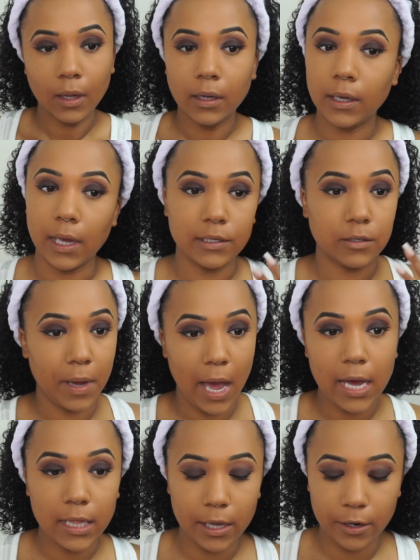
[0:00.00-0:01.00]
Okay, so my
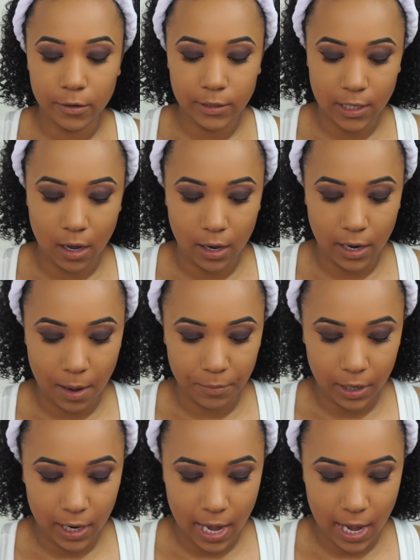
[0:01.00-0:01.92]
eyeliner is on. I'm gonna